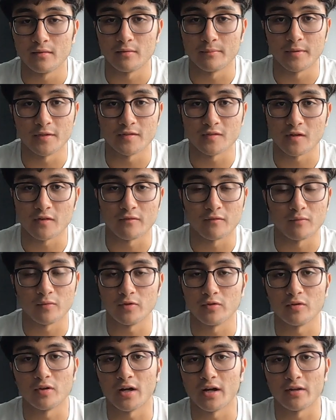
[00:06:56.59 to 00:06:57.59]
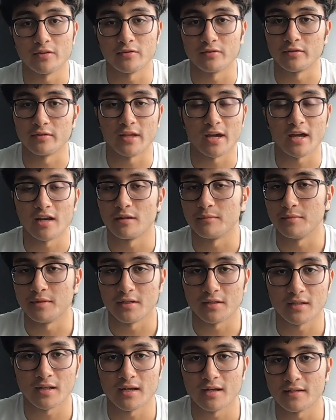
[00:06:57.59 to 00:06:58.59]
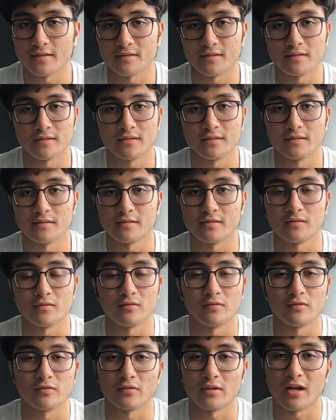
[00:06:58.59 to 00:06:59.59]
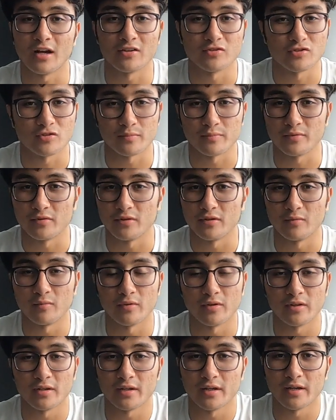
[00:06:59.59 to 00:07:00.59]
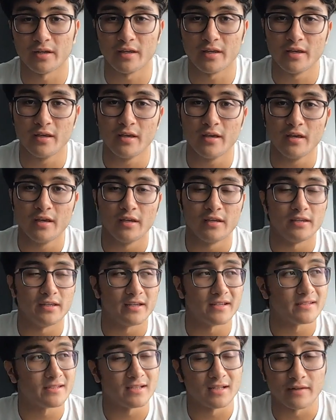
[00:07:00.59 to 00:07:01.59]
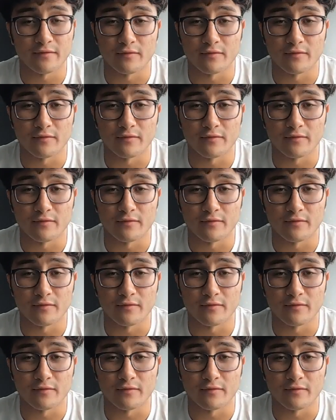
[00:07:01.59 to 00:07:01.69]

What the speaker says: based off of what you got in your anatomy classes, your algebra and whatnot, ENT